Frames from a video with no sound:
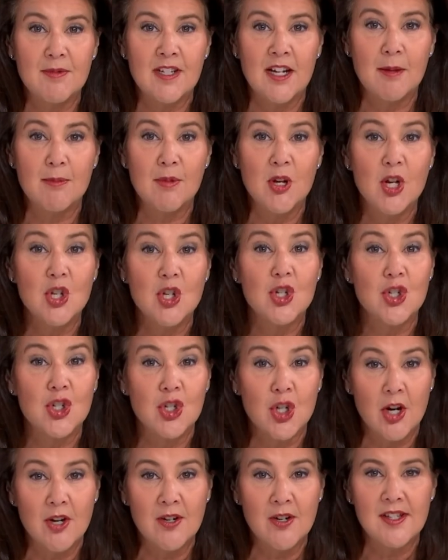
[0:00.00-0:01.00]
up,
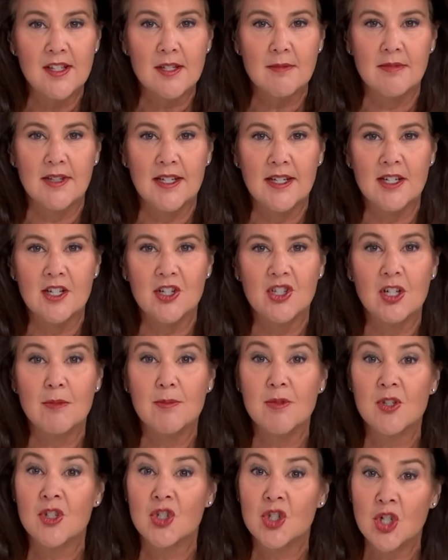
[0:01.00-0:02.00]
showed some
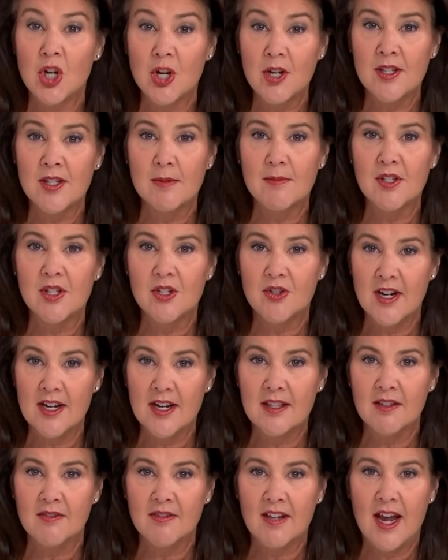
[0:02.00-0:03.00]
leadership, showed some
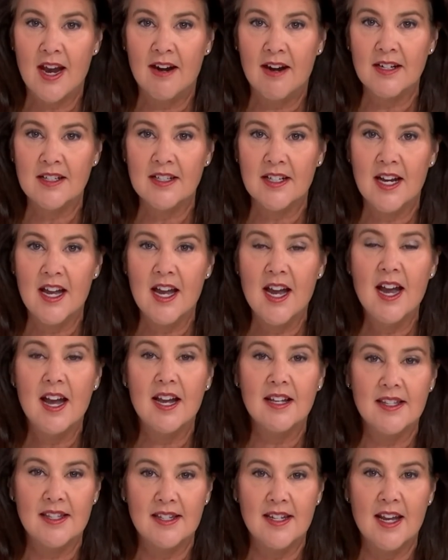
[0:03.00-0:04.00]
strength of character
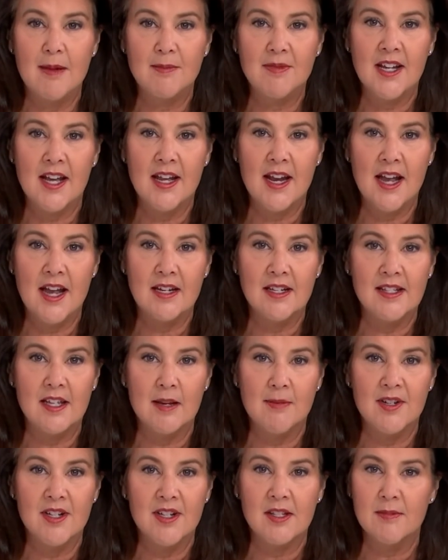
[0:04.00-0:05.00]
and stamped out
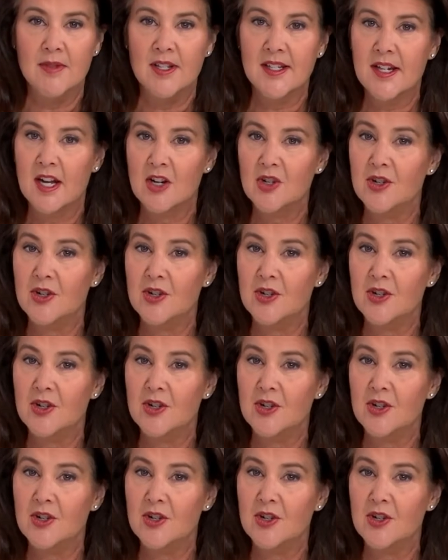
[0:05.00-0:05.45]
anti-Semitism in this country.